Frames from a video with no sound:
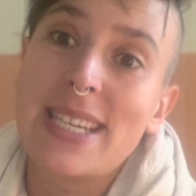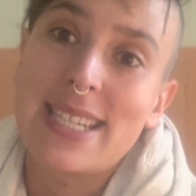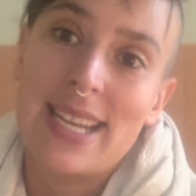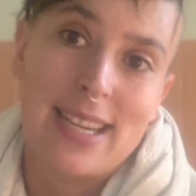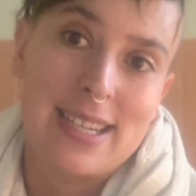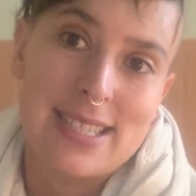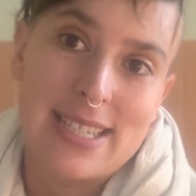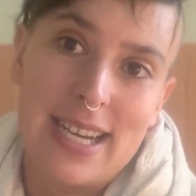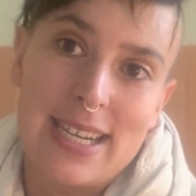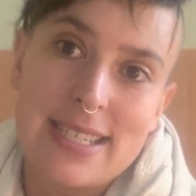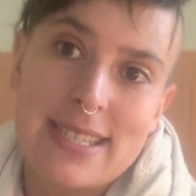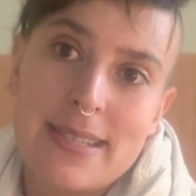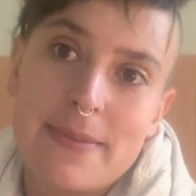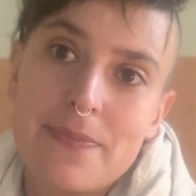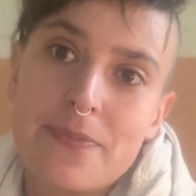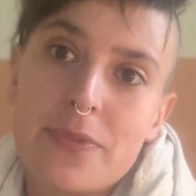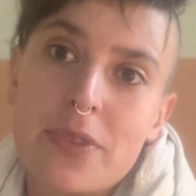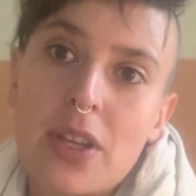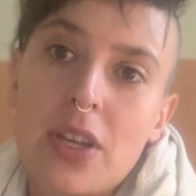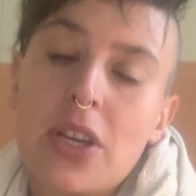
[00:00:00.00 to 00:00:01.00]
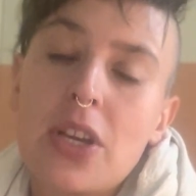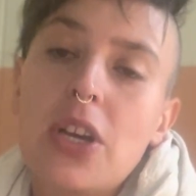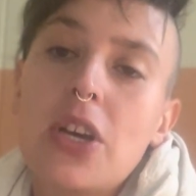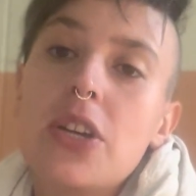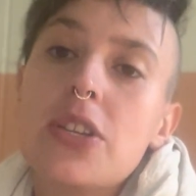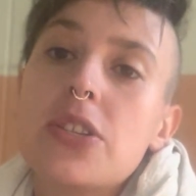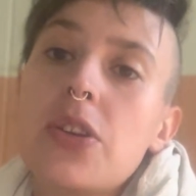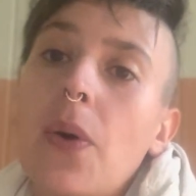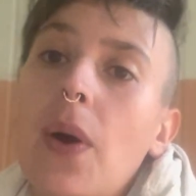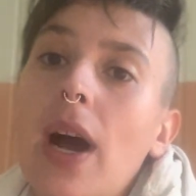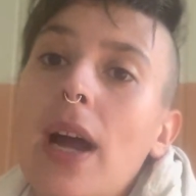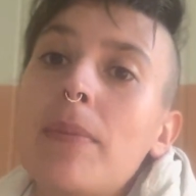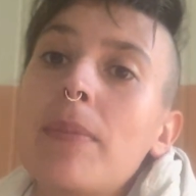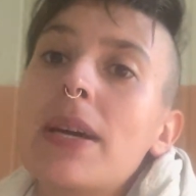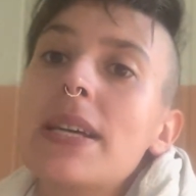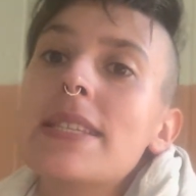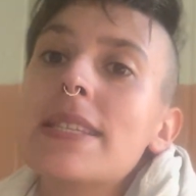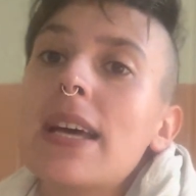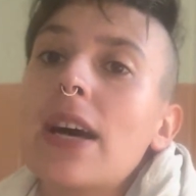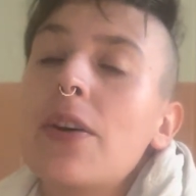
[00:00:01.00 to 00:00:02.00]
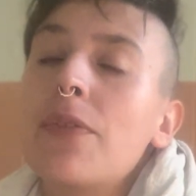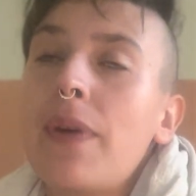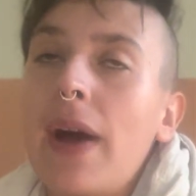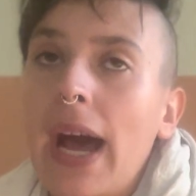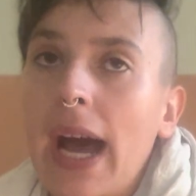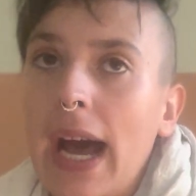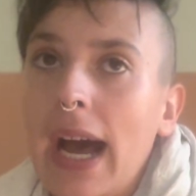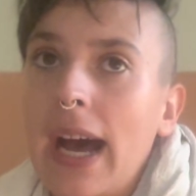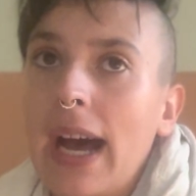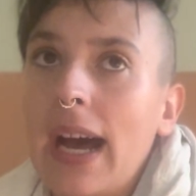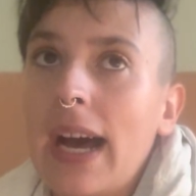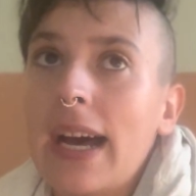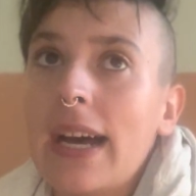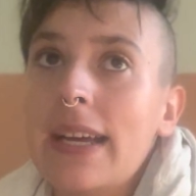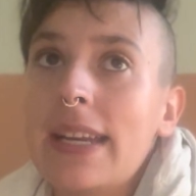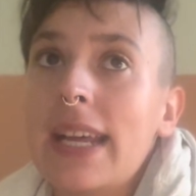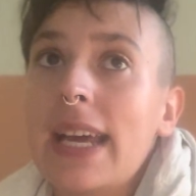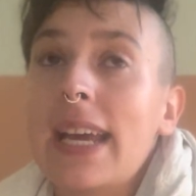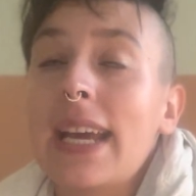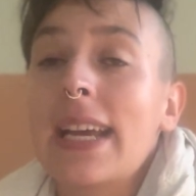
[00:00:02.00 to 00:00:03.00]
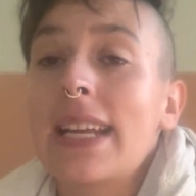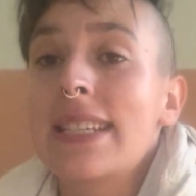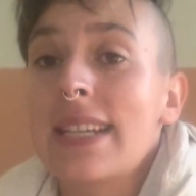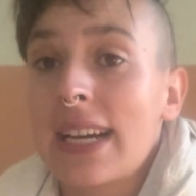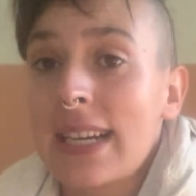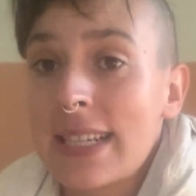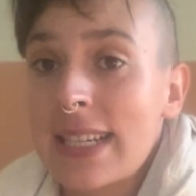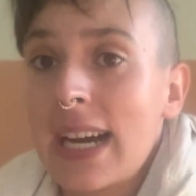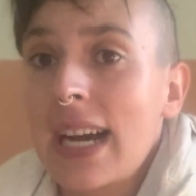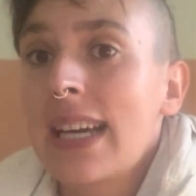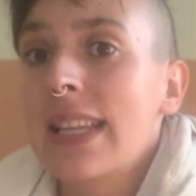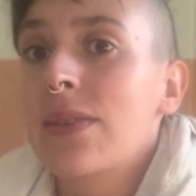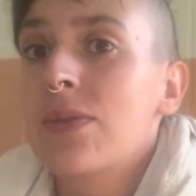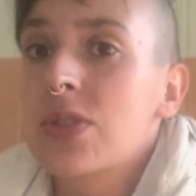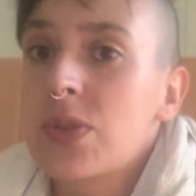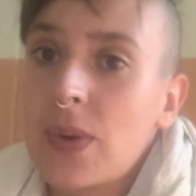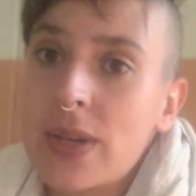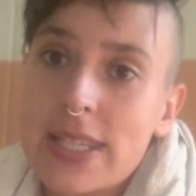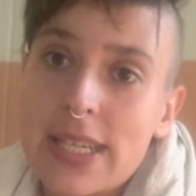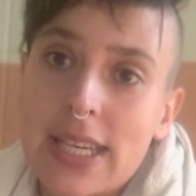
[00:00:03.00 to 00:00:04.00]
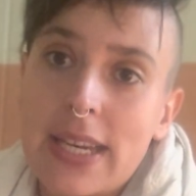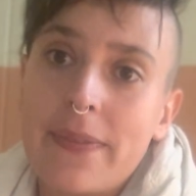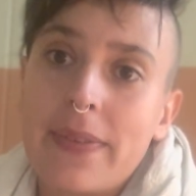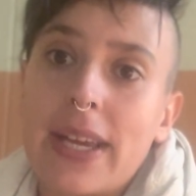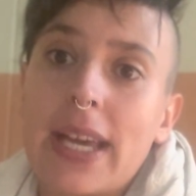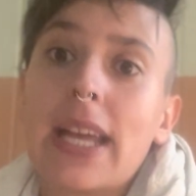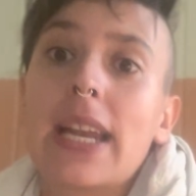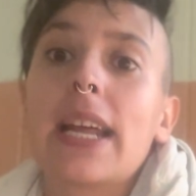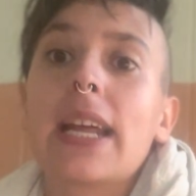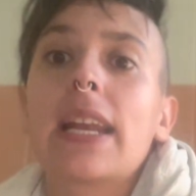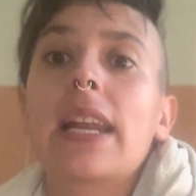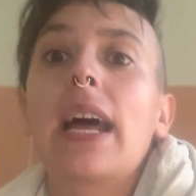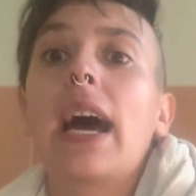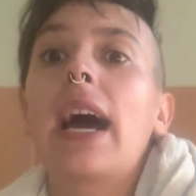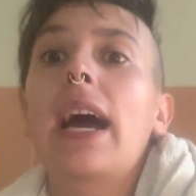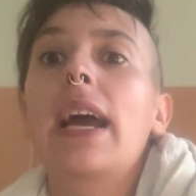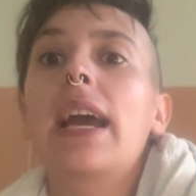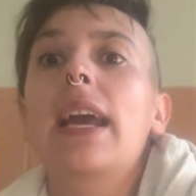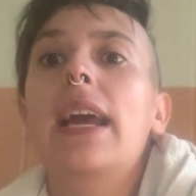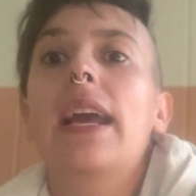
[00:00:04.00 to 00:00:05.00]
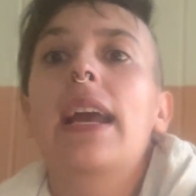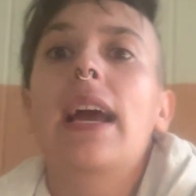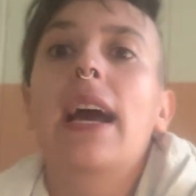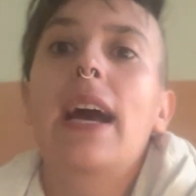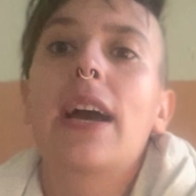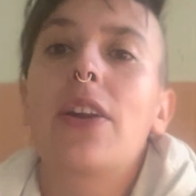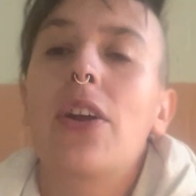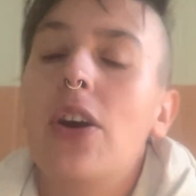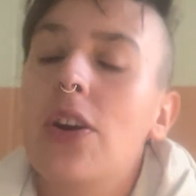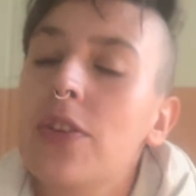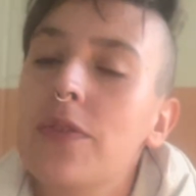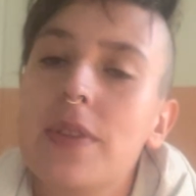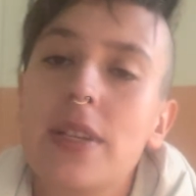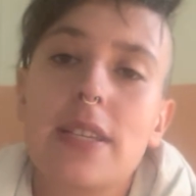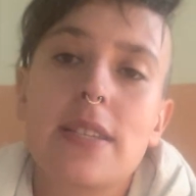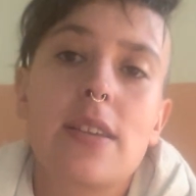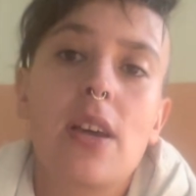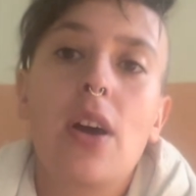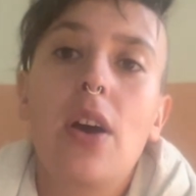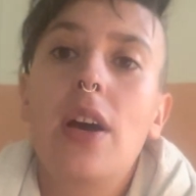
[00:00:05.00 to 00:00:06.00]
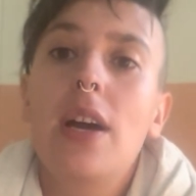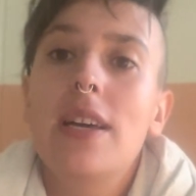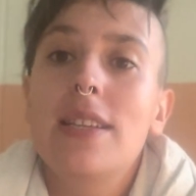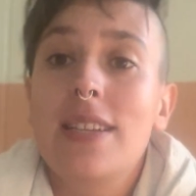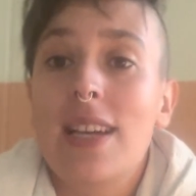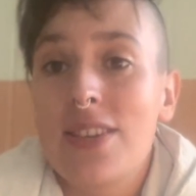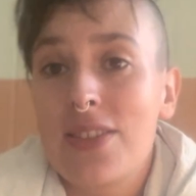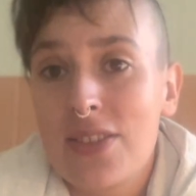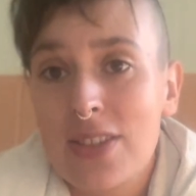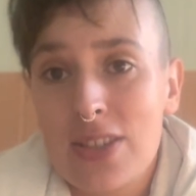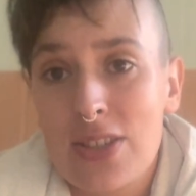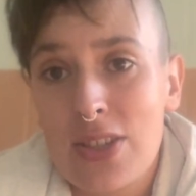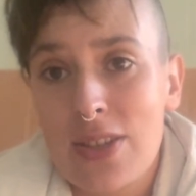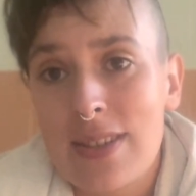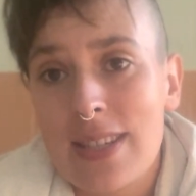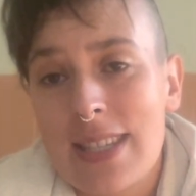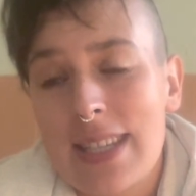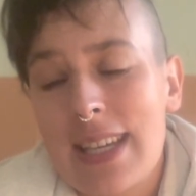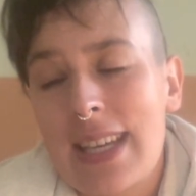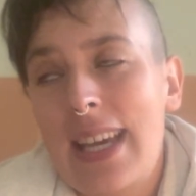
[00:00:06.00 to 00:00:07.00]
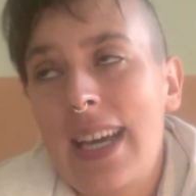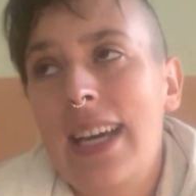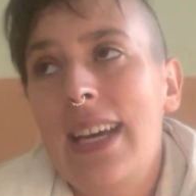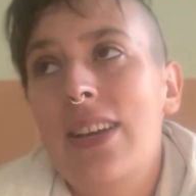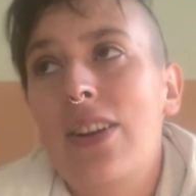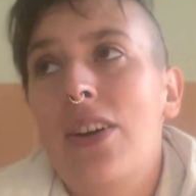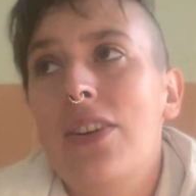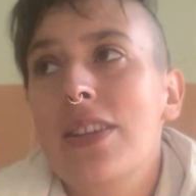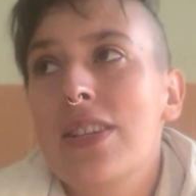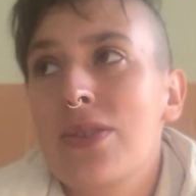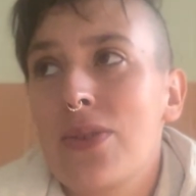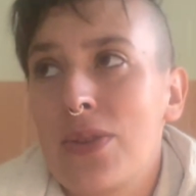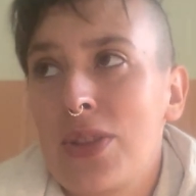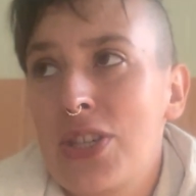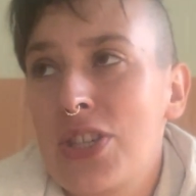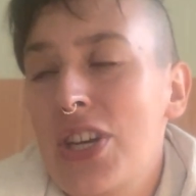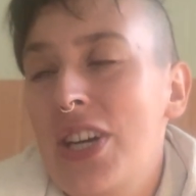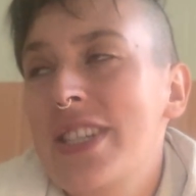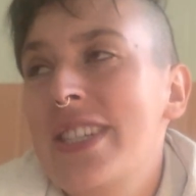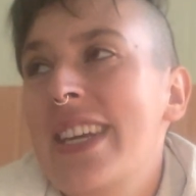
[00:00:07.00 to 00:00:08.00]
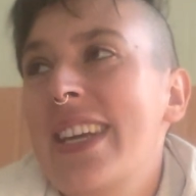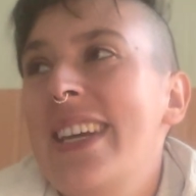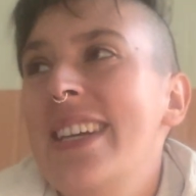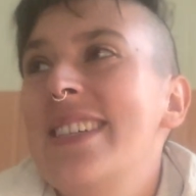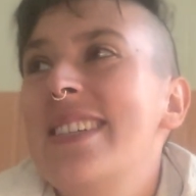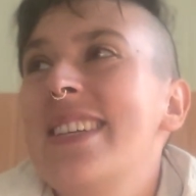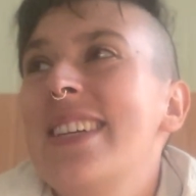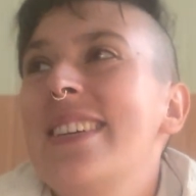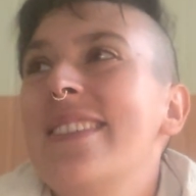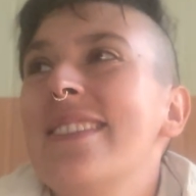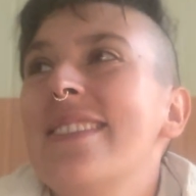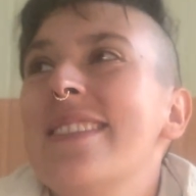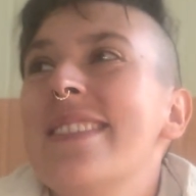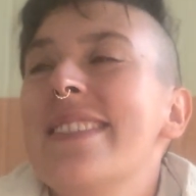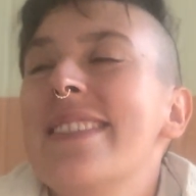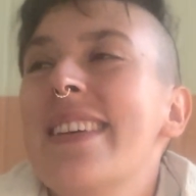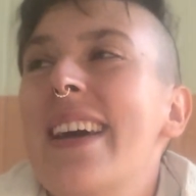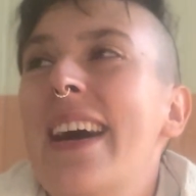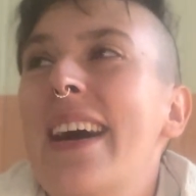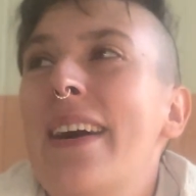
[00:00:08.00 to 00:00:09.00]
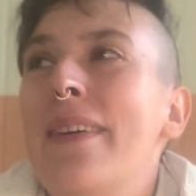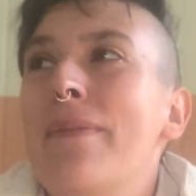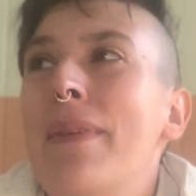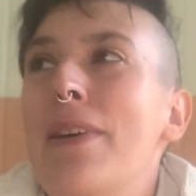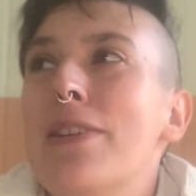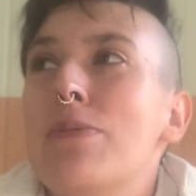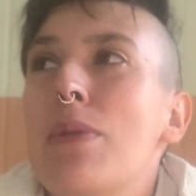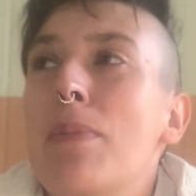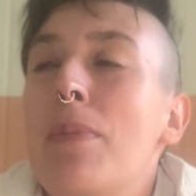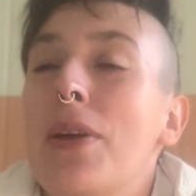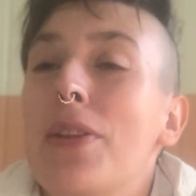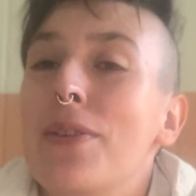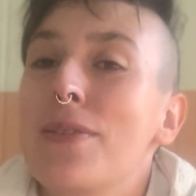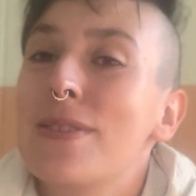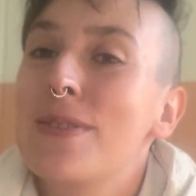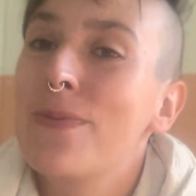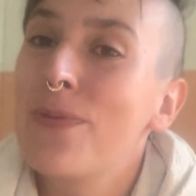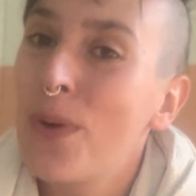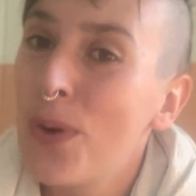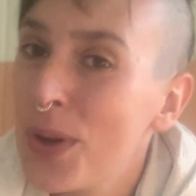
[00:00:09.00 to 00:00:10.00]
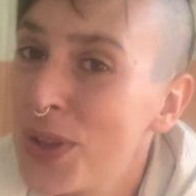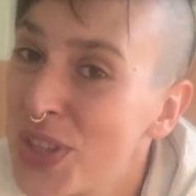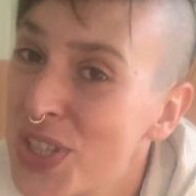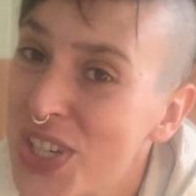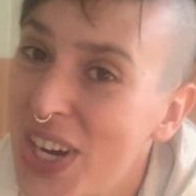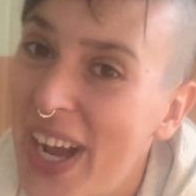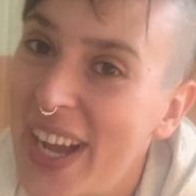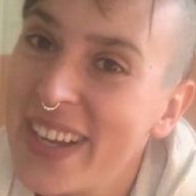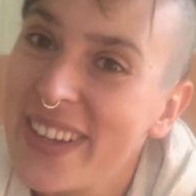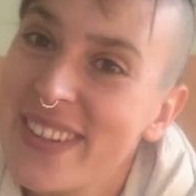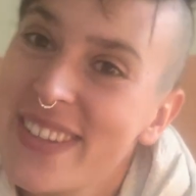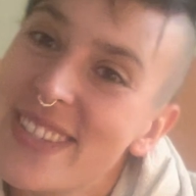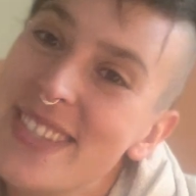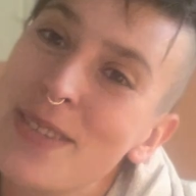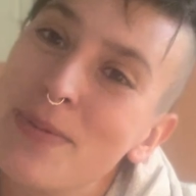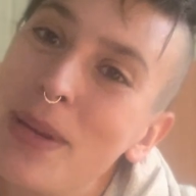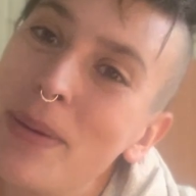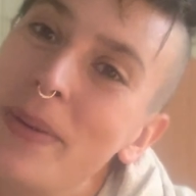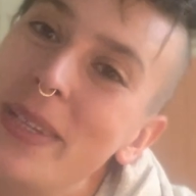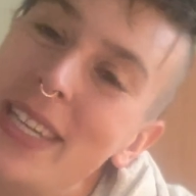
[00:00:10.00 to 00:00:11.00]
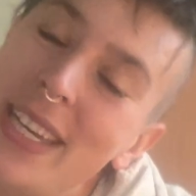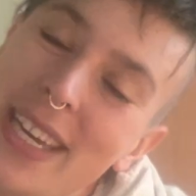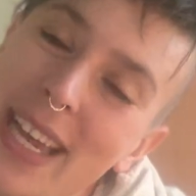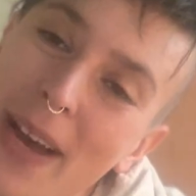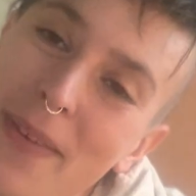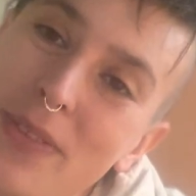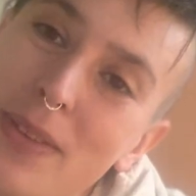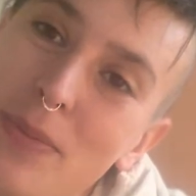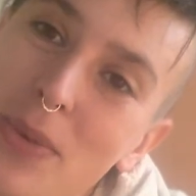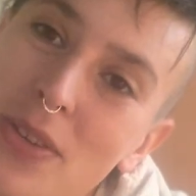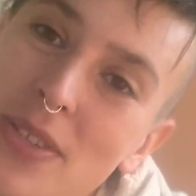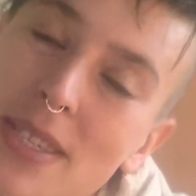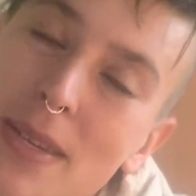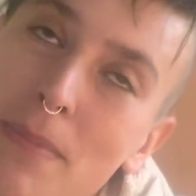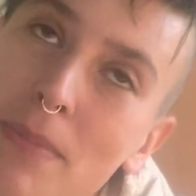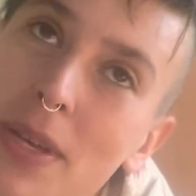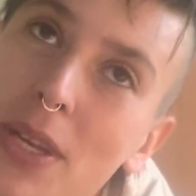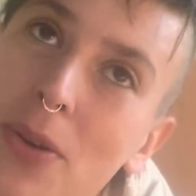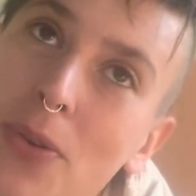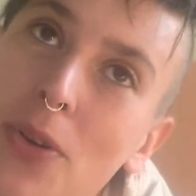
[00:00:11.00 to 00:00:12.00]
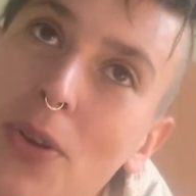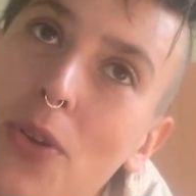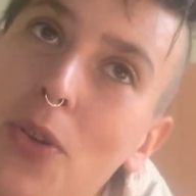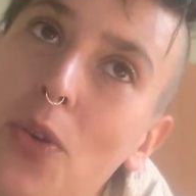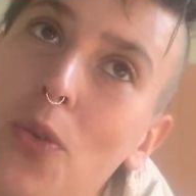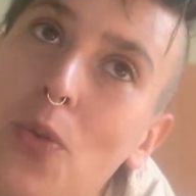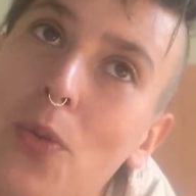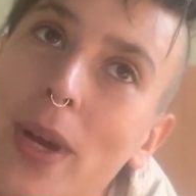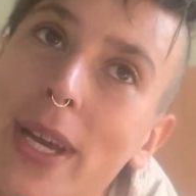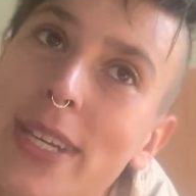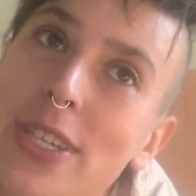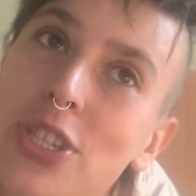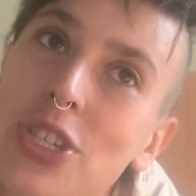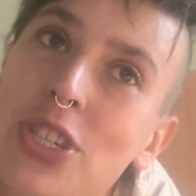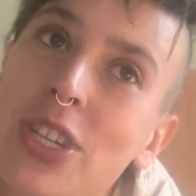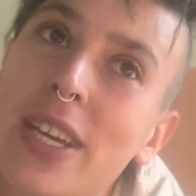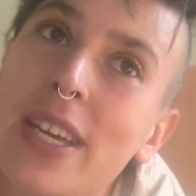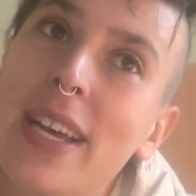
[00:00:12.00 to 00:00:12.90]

tongue ties. So I myself had a tongue tie that was quite significant, and I had all of these dental issues as a kid, all these orthodontic issues. I was my mother's fourth child, so maybe didn't have the most mineral rich,